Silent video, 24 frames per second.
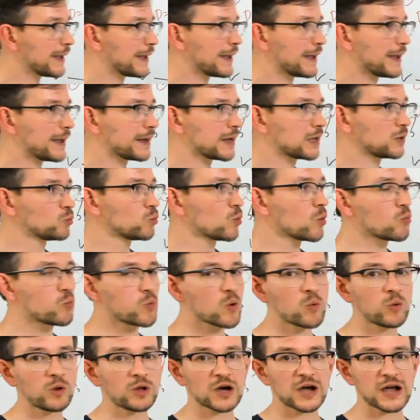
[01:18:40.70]
Again, we
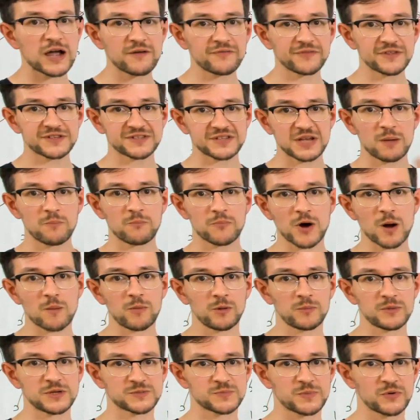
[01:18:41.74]
will have the same
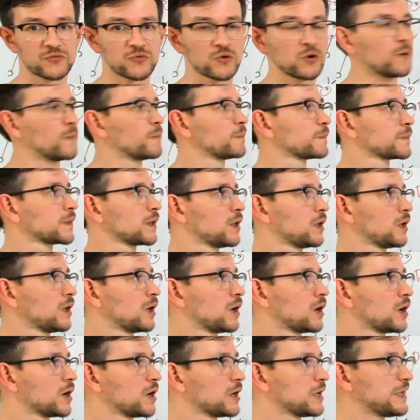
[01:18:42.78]
problem as before.
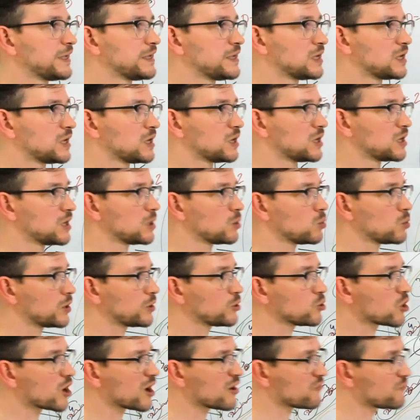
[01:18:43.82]
When
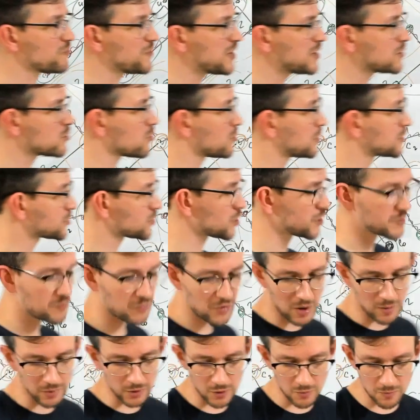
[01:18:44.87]
you have minimum, it's not a
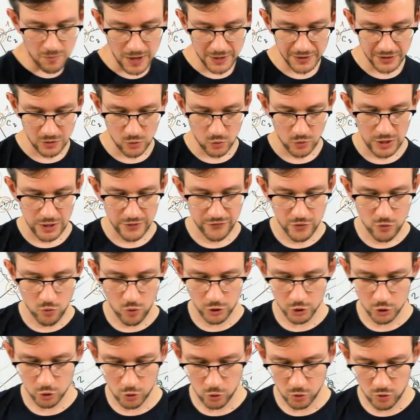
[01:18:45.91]
problem, but if you
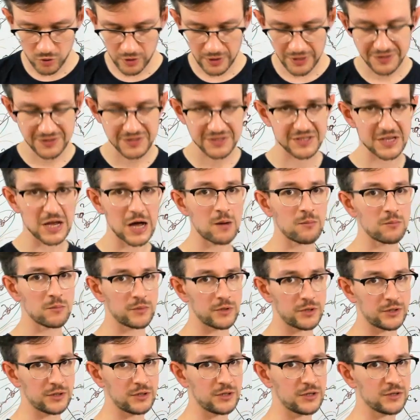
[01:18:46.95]
want to calculate sum
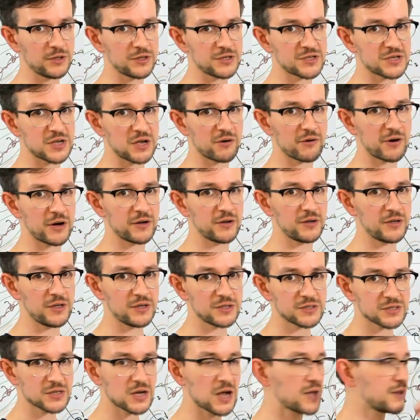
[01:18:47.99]
in this area,
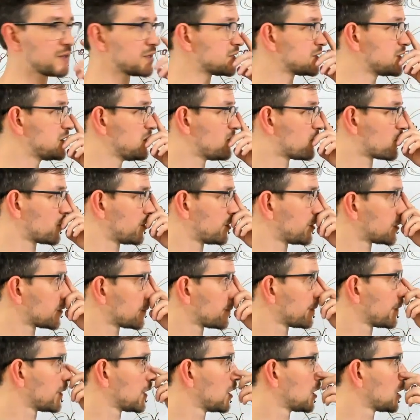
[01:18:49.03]
it's kind of different.
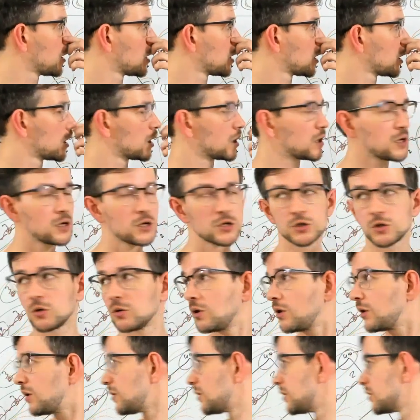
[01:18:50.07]
So
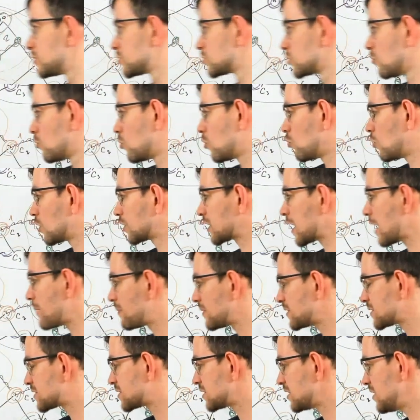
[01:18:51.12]
what
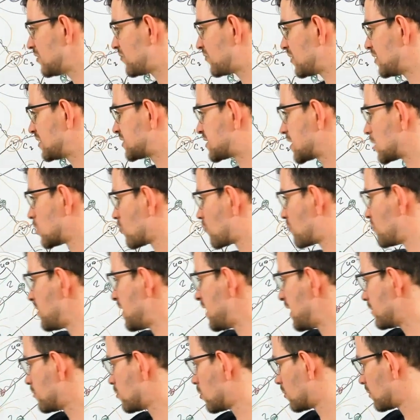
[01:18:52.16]
happens if instead of
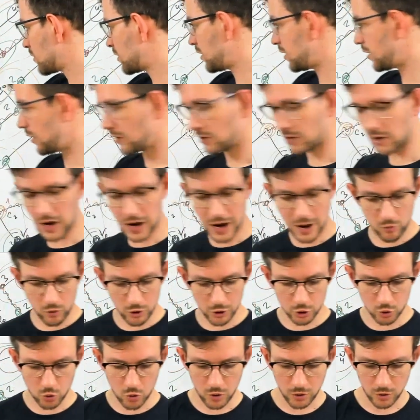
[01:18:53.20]
minimum here, I
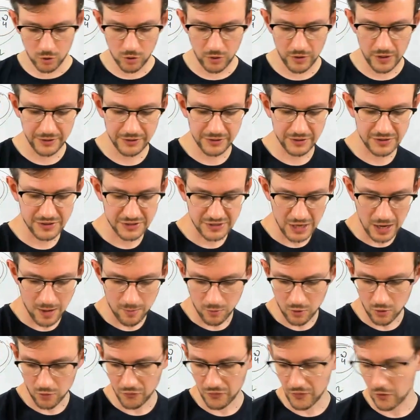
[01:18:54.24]
want to calculate
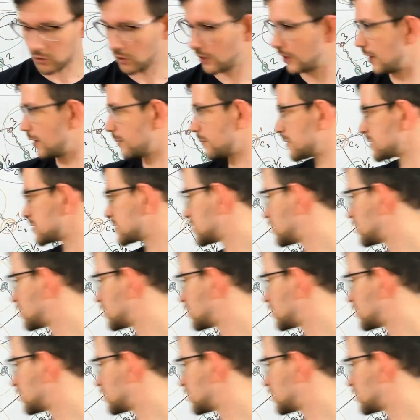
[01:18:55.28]
sum of all elements